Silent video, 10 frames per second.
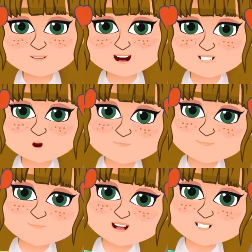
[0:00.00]
I
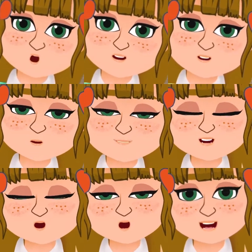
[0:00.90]
wish my mother
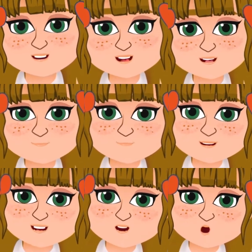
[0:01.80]
no harm,
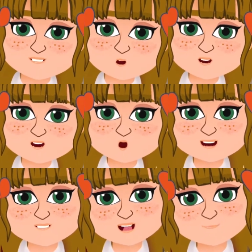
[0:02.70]
and if she were
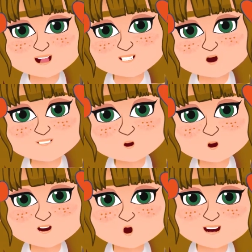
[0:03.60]
in trouble,
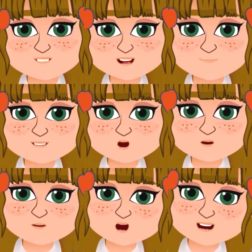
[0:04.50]
I would help her
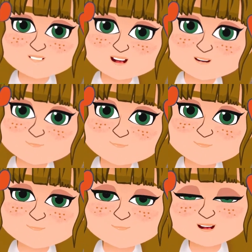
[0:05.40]
like a shot.
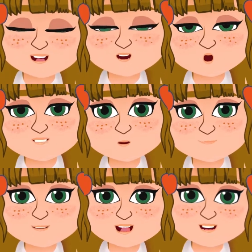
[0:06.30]
But I would
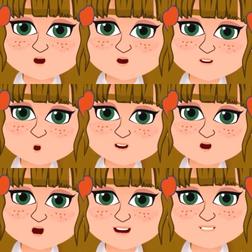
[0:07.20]
also be
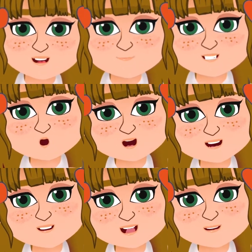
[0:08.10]
there for any of
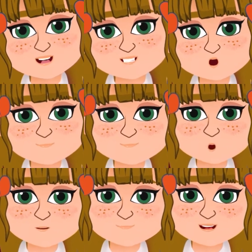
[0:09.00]
my neighbors
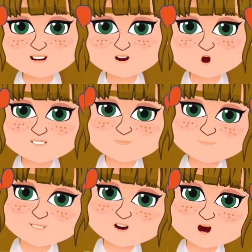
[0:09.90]
and the old man
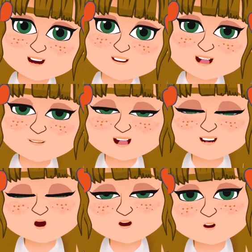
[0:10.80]
who swears at
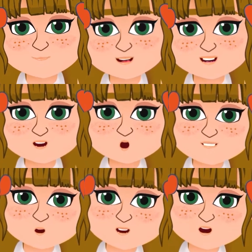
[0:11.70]
people from the bus
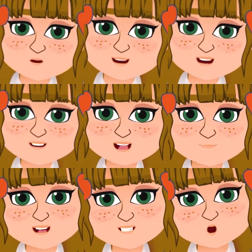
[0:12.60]
stop
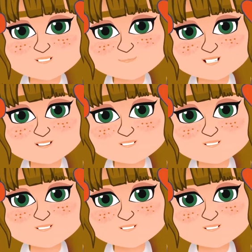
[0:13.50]
across the road.